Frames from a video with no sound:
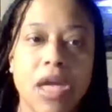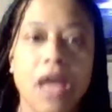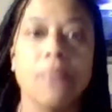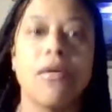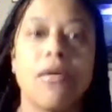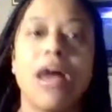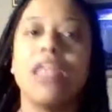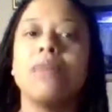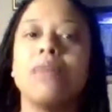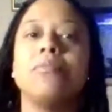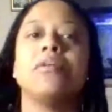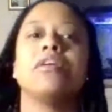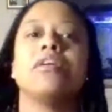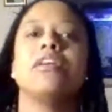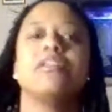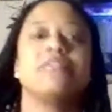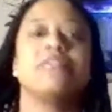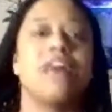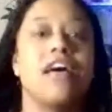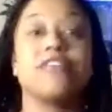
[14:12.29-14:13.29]
Probably
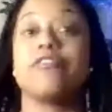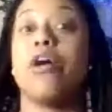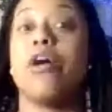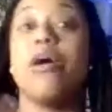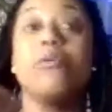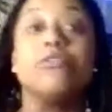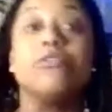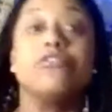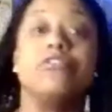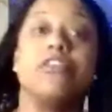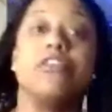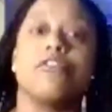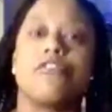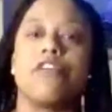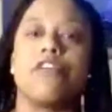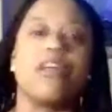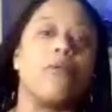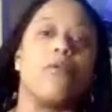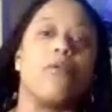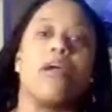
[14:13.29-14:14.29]
because I saw it was
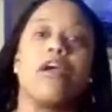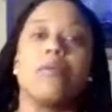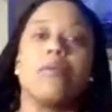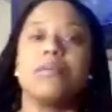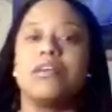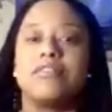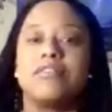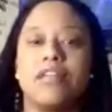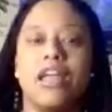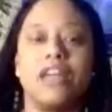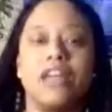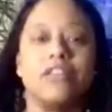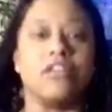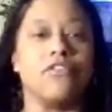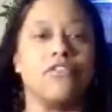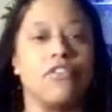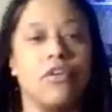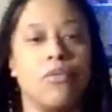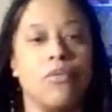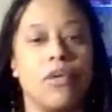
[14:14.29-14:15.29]
different and rare, because I like
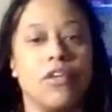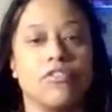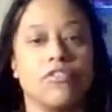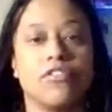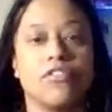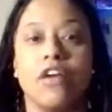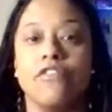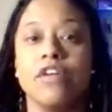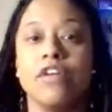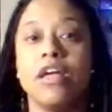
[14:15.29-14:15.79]
different and rare stuff.